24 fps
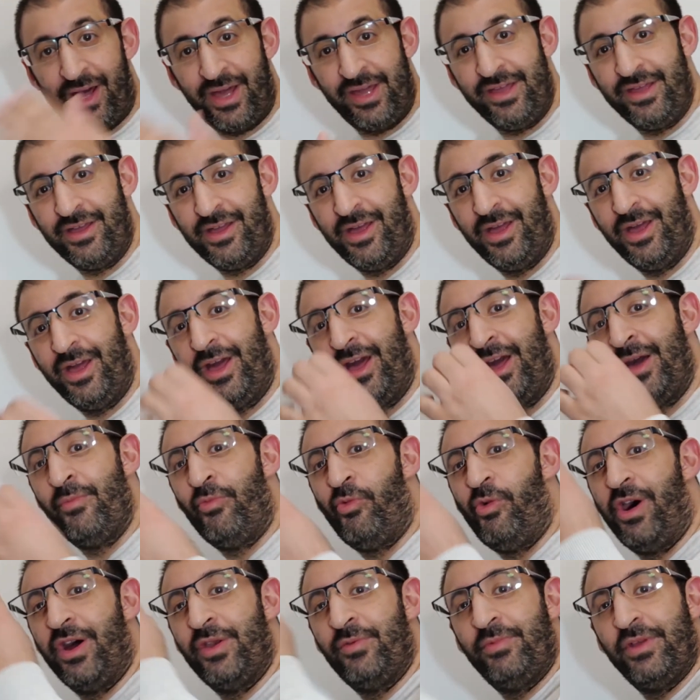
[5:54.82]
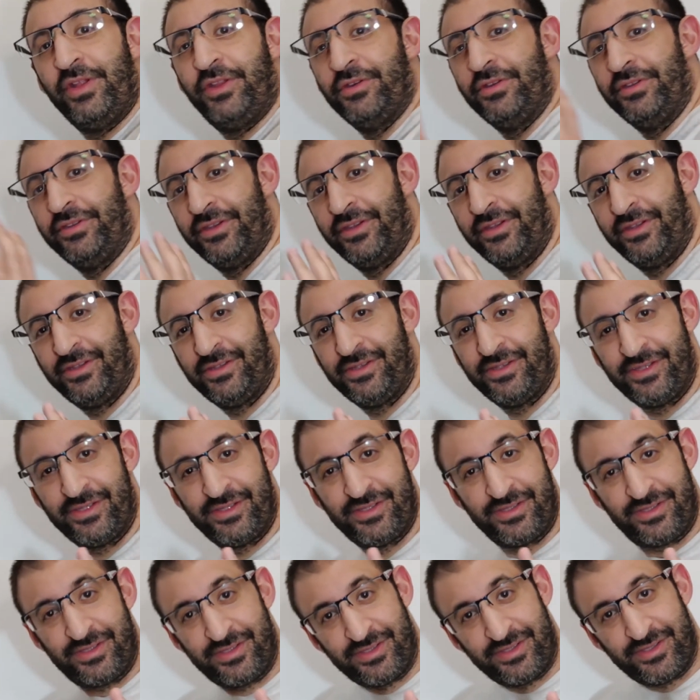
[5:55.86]
my m1 method.
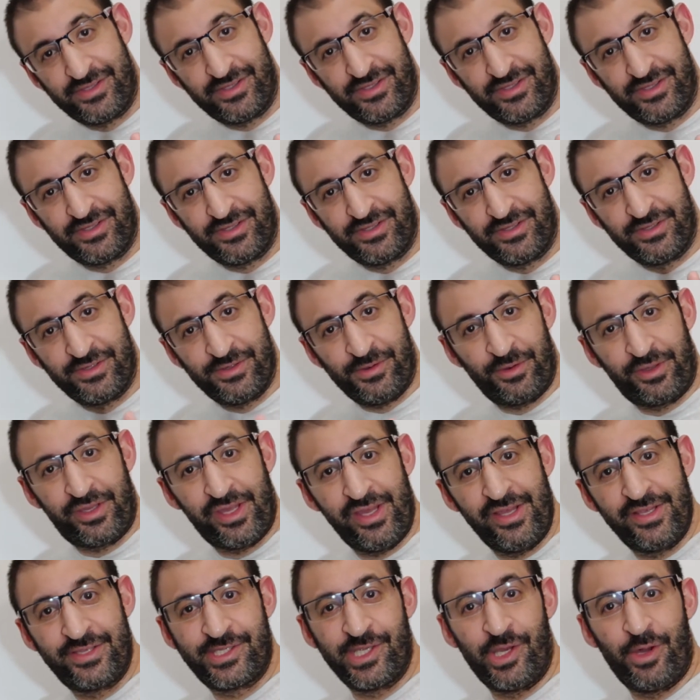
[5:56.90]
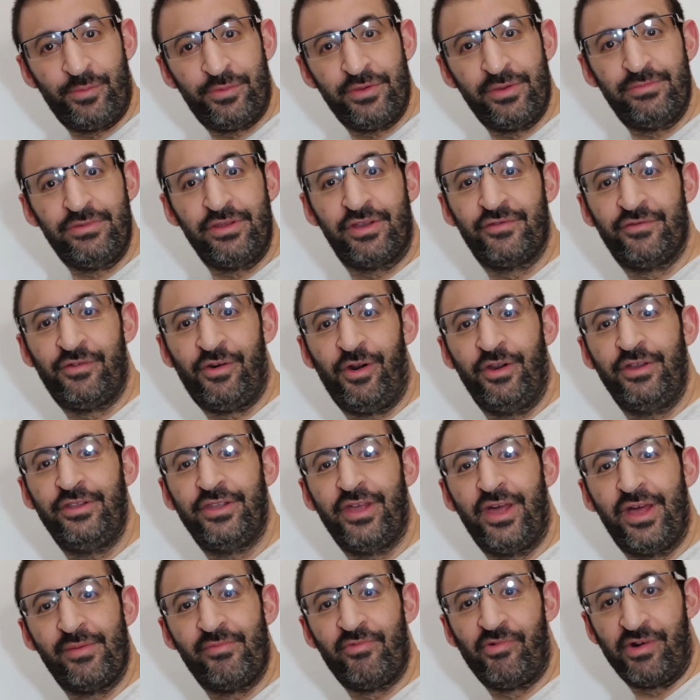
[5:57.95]
Okay, so public
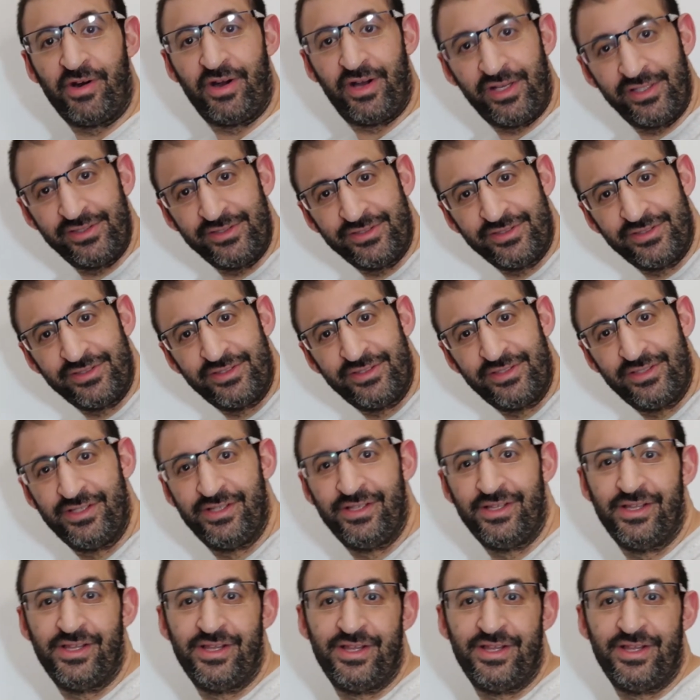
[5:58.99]
void m1,